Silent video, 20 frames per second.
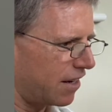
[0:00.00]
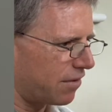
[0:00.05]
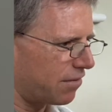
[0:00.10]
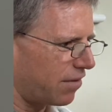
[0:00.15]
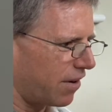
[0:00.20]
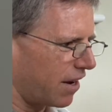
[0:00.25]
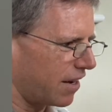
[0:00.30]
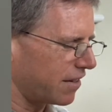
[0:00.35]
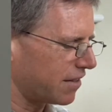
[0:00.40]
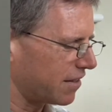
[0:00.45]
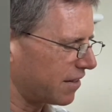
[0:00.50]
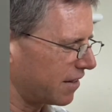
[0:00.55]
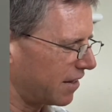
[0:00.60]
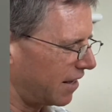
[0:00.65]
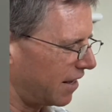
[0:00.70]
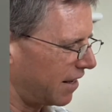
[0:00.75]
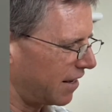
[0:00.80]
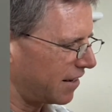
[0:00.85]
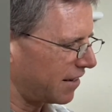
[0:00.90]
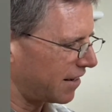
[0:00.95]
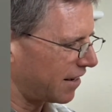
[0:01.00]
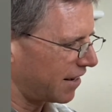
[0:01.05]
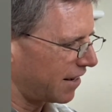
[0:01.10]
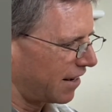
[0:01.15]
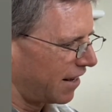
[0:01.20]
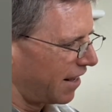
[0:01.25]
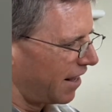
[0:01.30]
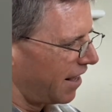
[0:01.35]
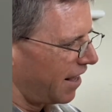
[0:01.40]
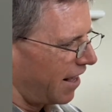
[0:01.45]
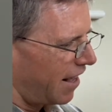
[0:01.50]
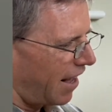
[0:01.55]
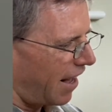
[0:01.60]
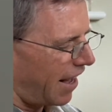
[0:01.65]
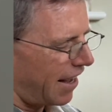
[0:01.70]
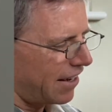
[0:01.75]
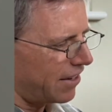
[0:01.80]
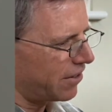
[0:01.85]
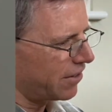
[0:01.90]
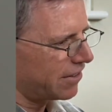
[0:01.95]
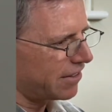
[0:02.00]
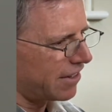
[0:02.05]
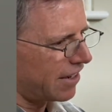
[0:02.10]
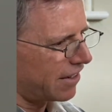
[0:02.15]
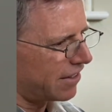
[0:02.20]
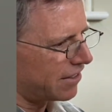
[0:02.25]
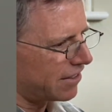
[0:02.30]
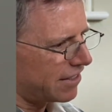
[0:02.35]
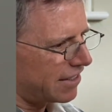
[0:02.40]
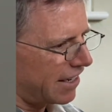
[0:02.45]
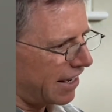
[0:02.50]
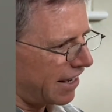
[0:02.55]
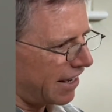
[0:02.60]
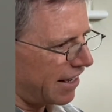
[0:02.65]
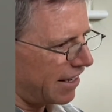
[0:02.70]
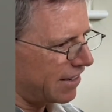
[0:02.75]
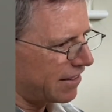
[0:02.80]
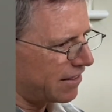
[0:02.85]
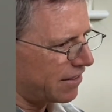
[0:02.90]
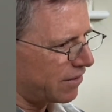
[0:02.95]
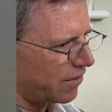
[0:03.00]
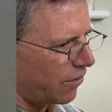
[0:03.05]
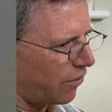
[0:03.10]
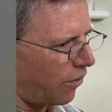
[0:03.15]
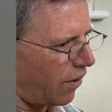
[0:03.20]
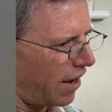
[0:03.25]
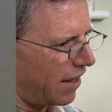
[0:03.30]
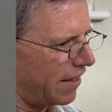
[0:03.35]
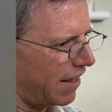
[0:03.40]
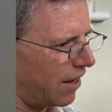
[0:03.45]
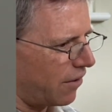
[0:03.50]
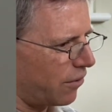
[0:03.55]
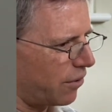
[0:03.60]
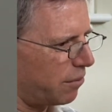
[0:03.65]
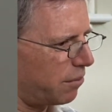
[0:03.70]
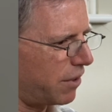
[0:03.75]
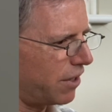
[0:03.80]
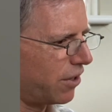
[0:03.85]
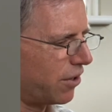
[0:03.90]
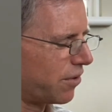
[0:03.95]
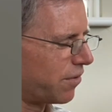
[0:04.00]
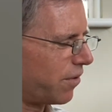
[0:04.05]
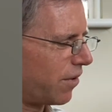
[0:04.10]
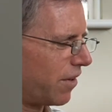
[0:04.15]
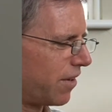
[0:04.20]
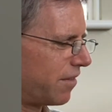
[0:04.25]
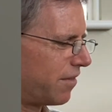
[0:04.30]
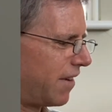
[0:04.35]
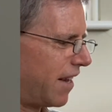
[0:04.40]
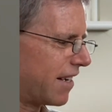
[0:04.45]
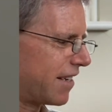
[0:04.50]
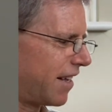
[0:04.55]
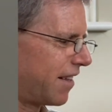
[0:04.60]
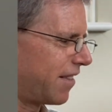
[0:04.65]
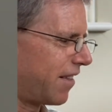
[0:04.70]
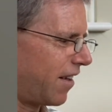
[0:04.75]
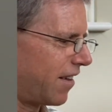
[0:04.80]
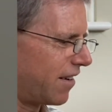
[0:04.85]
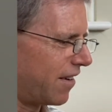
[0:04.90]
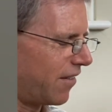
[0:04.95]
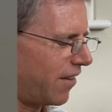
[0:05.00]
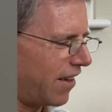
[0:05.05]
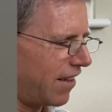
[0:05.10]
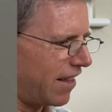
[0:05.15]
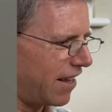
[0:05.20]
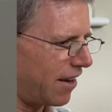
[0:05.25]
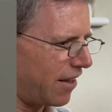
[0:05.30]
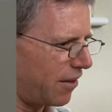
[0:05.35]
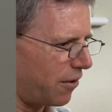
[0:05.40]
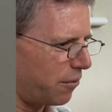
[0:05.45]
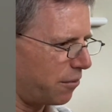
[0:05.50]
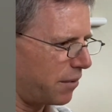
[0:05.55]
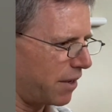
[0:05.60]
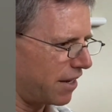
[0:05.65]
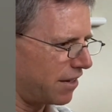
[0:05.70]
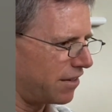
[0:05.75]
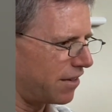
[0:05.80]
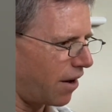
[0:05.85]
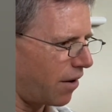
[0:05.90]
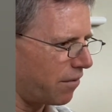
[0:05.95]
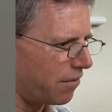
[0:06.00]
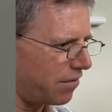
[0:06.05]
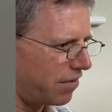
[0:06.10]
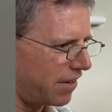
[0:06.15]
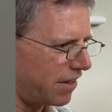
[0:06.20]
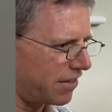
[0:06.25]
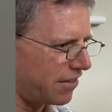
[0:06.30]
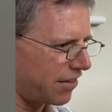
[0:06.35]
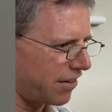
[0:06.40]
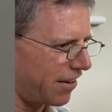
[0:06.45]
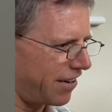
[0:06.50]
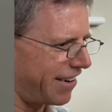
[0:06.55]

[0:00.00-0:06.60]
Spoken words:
front, and I couldn't understand why that would be useful. In fact, I thought, well, that would be a dumb feature.